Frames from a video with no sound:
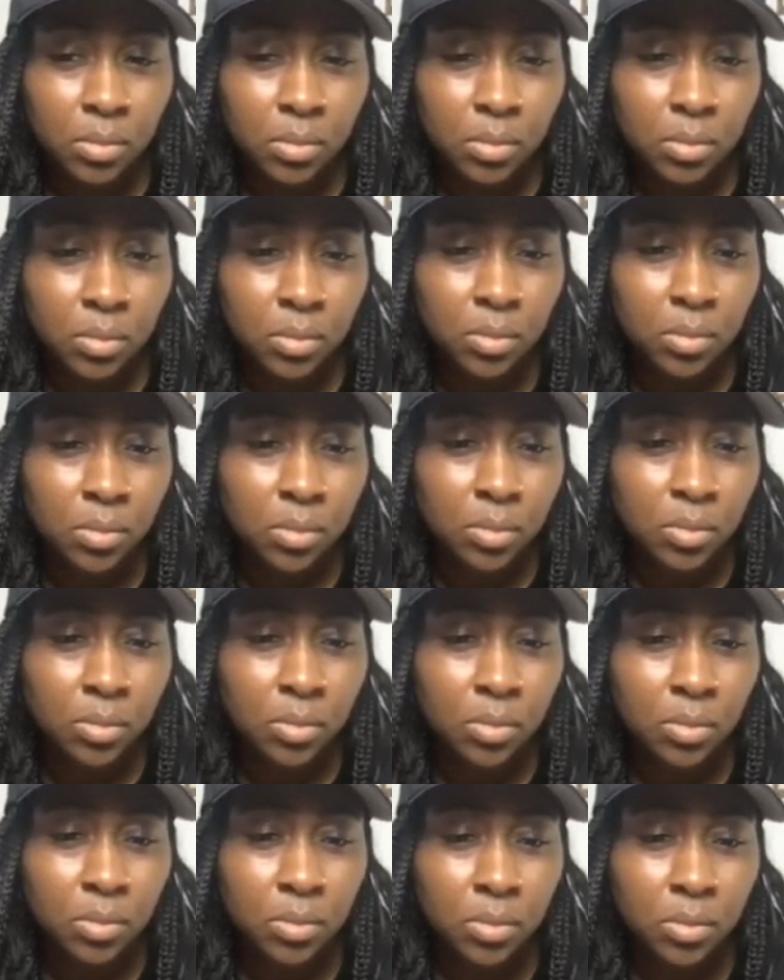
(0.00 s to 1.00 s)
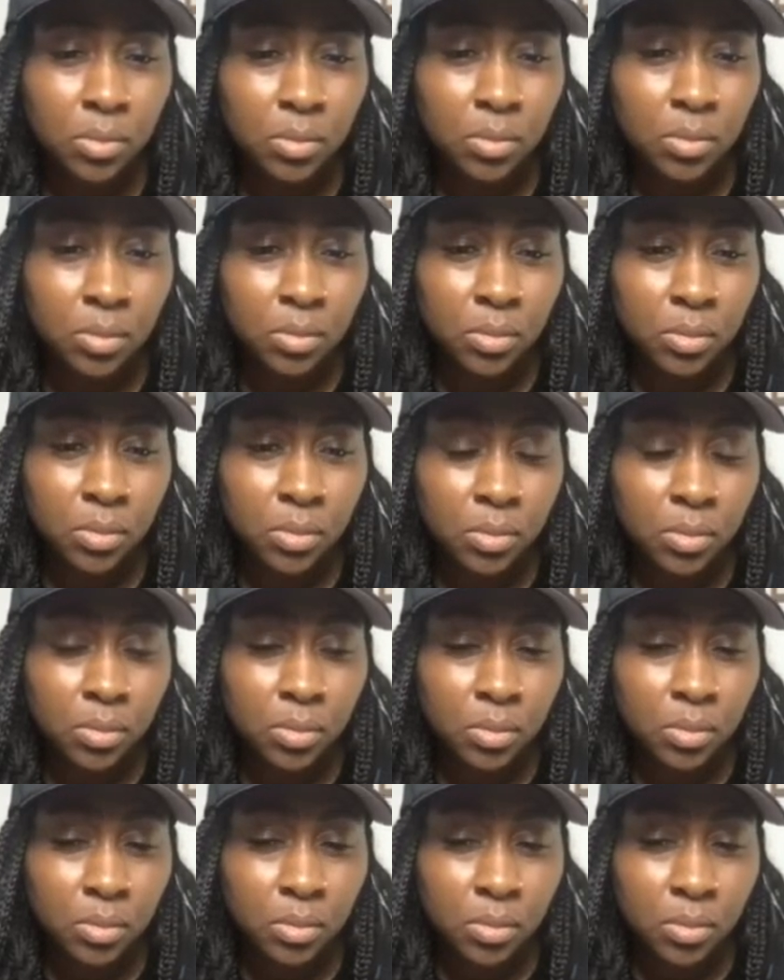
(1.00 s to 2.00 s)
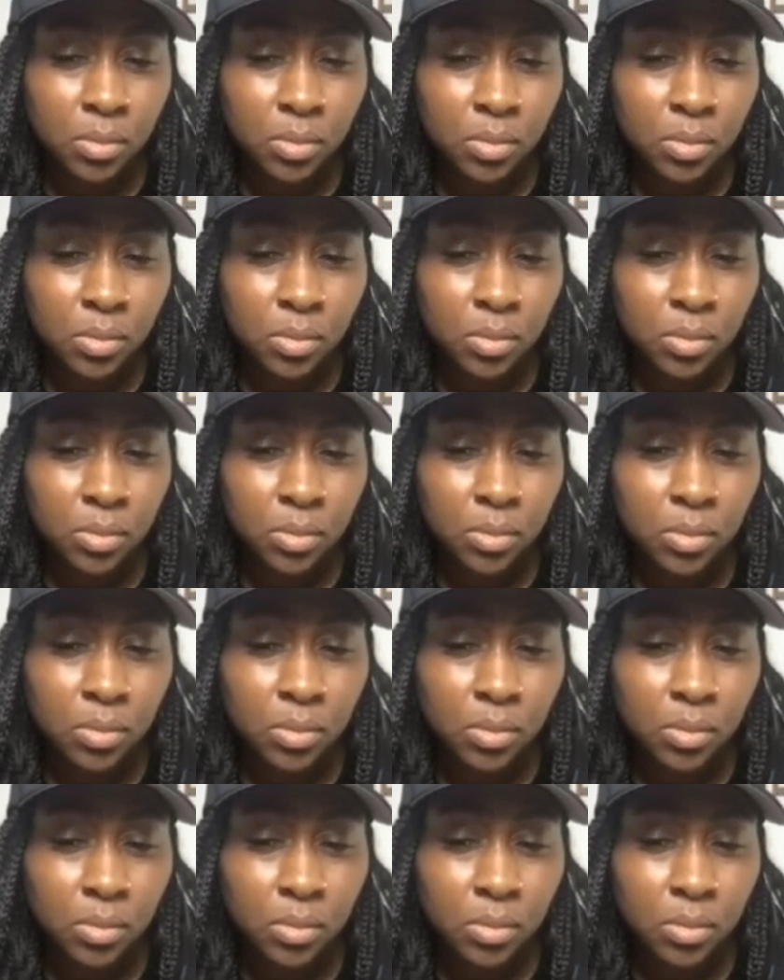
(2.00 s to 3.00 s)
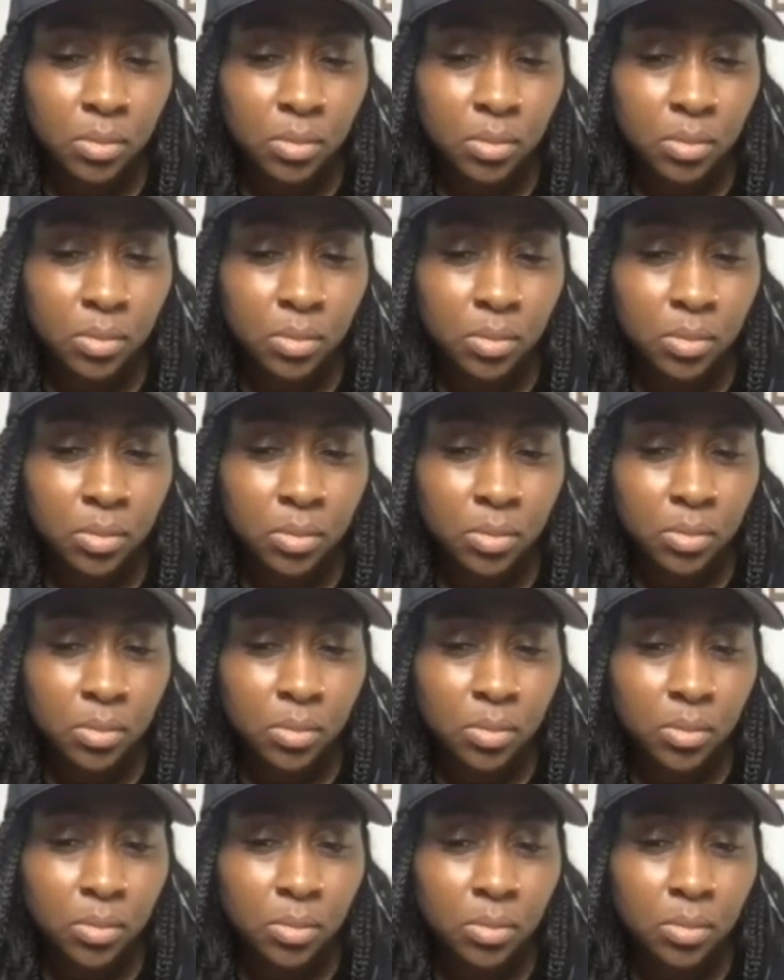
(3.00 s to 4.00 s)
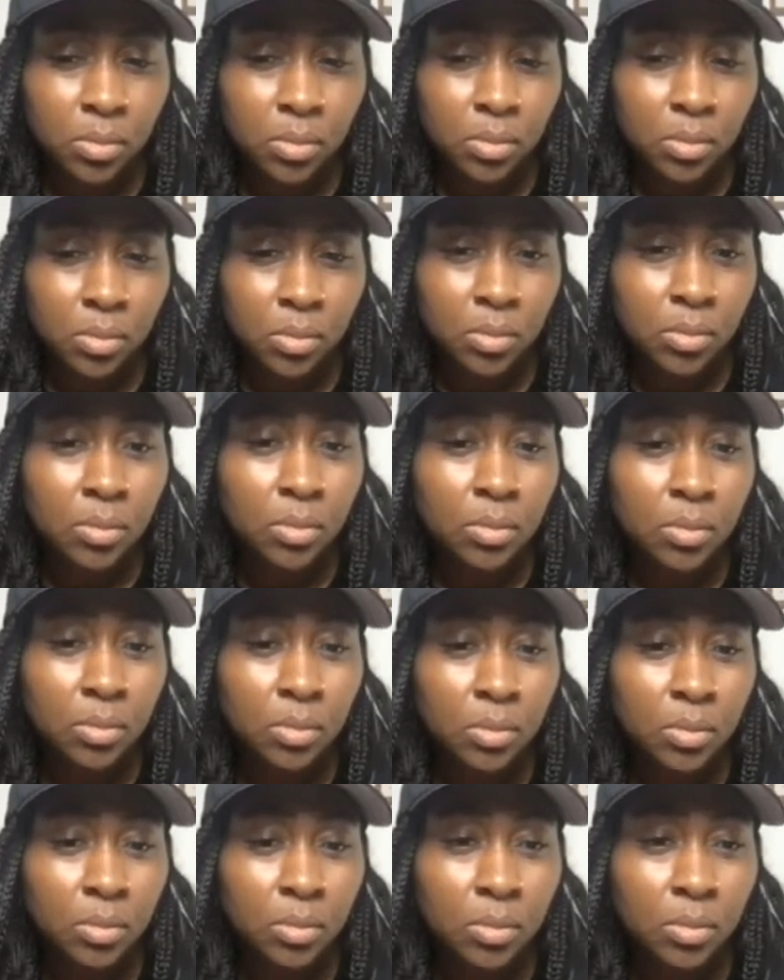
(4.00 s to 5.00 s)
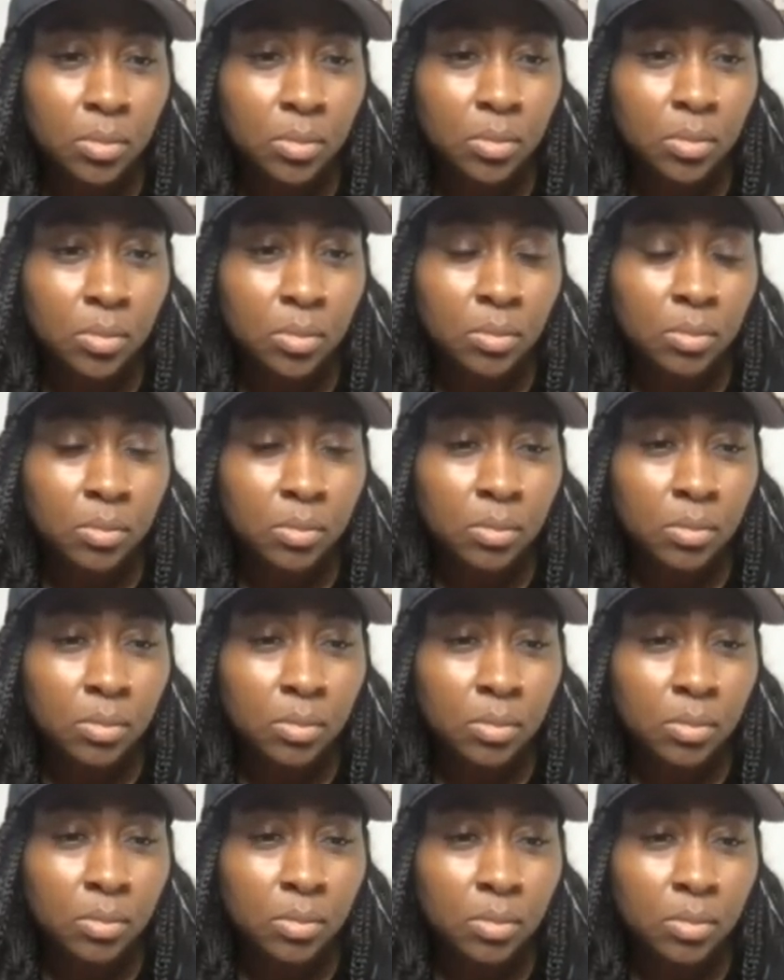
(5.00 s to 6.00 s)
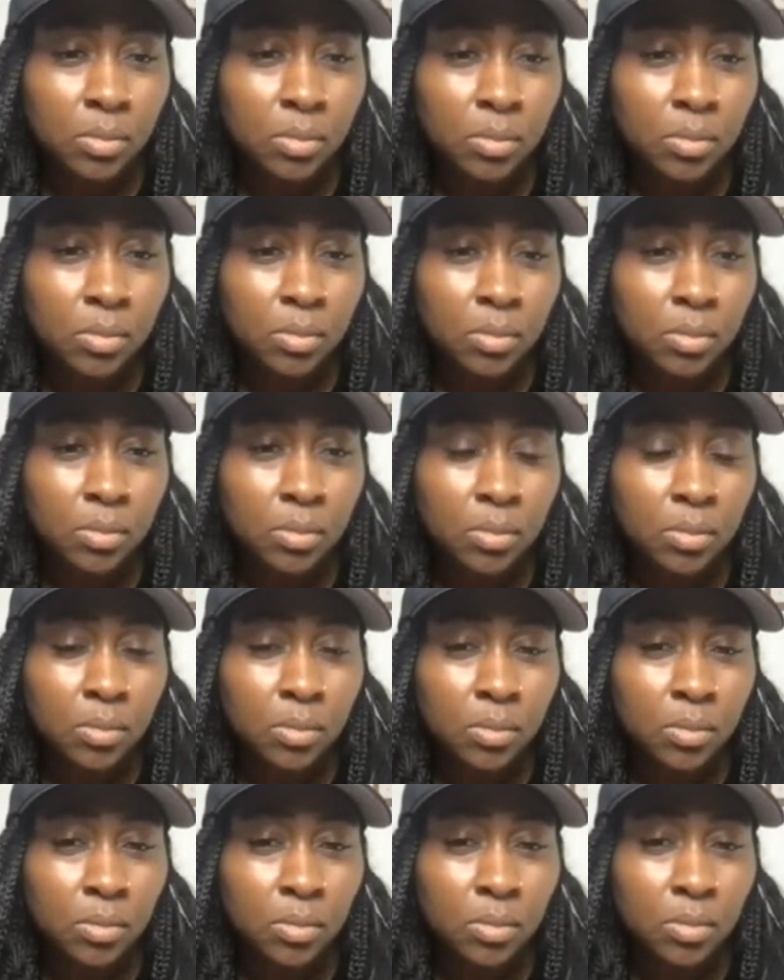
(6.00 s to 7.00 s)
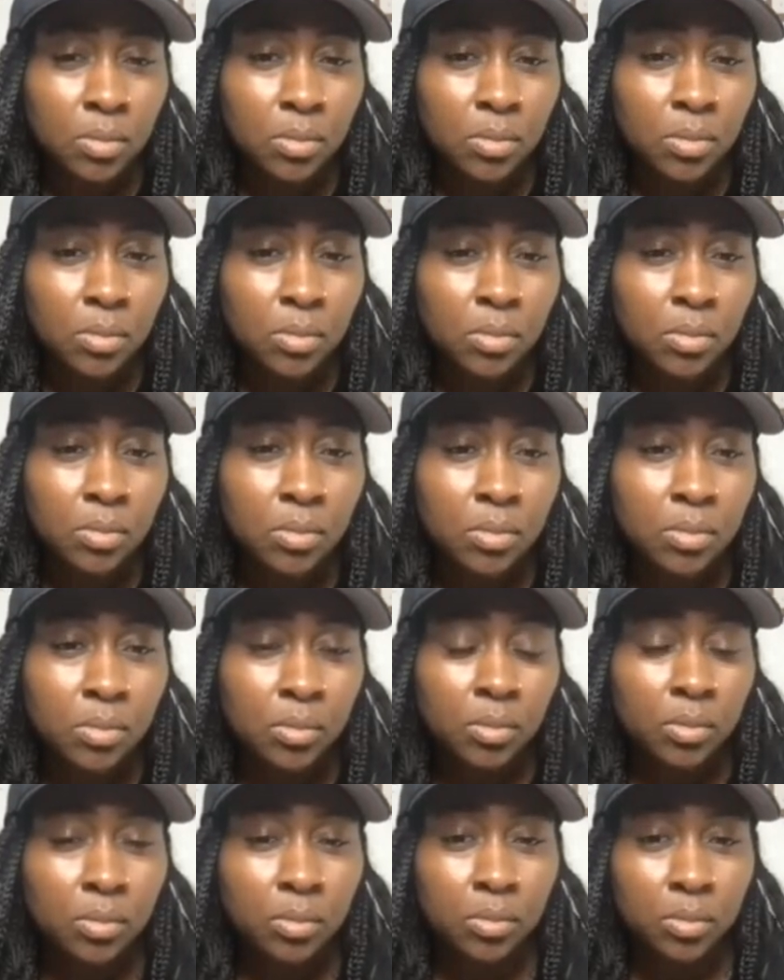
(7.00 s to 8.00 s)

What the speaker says: The person shown says nothing.